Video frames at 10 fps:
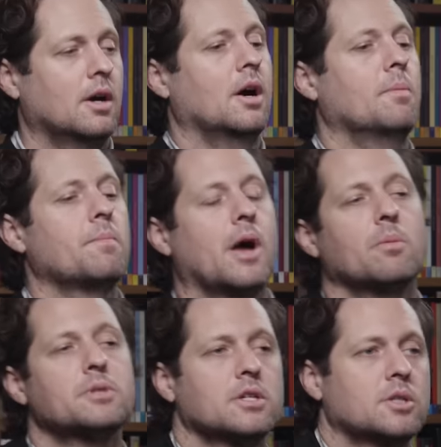um,
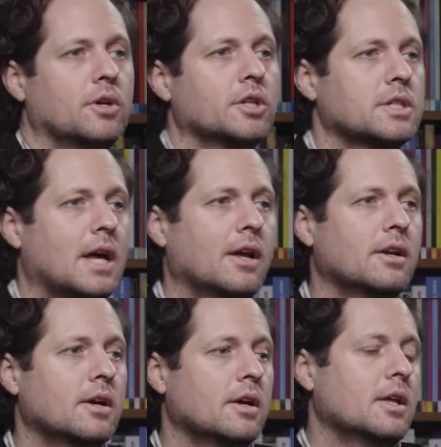helps us to
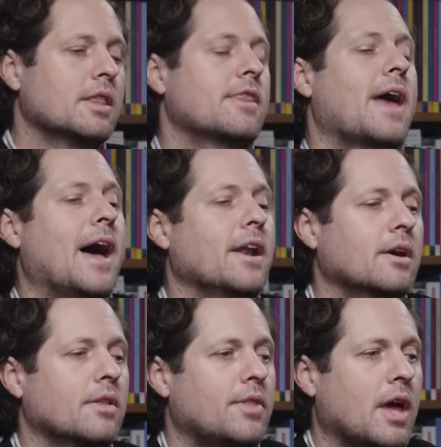understand that
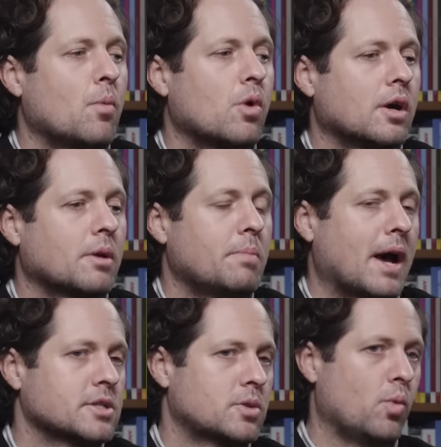they work
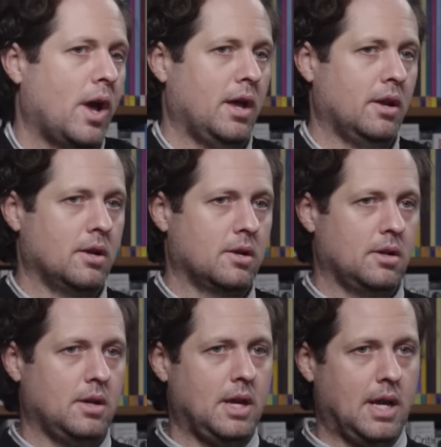best when
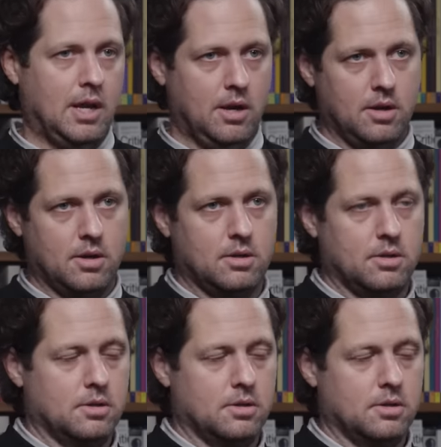in